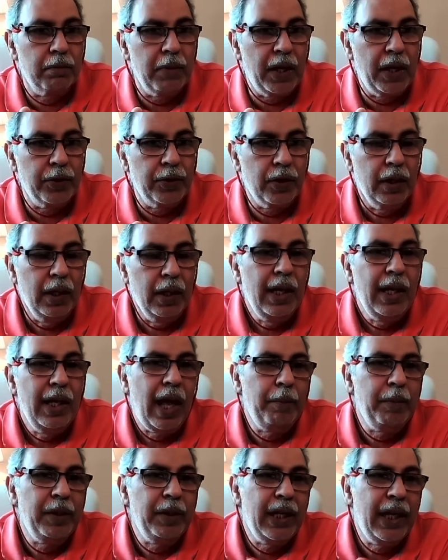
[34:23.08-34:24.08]
matter.
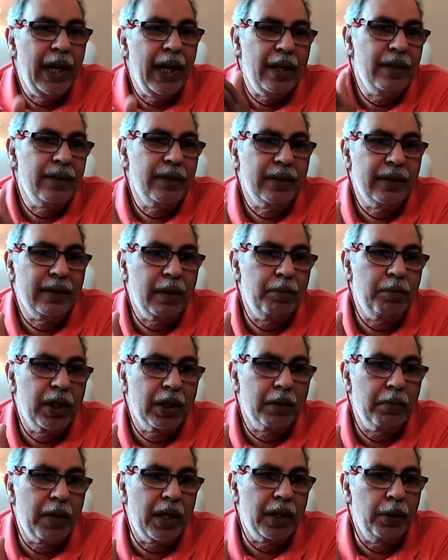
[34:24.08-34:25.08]
I mean, here's a subject
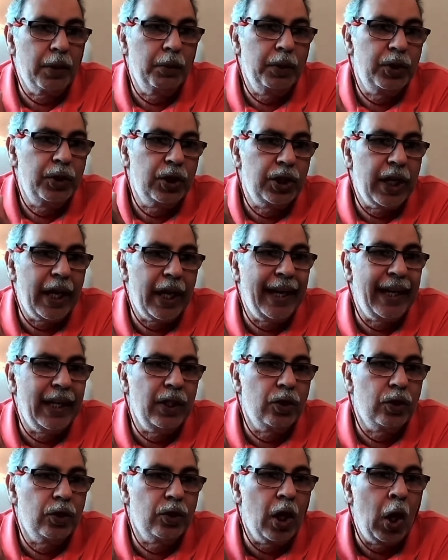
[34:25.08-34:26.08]
matter who's
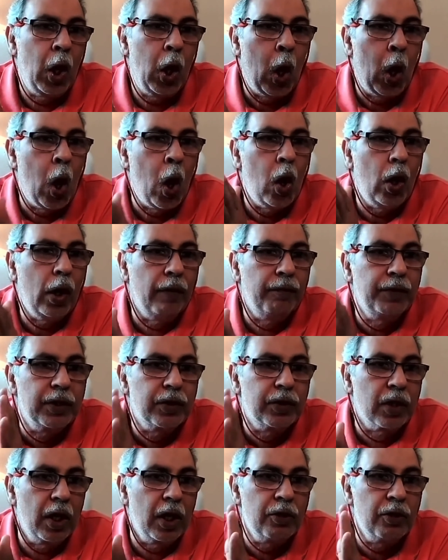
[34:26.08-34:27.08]
changed the law of this
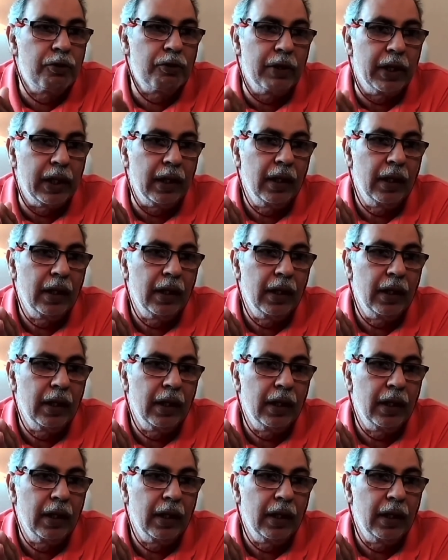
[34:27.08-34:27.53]
country.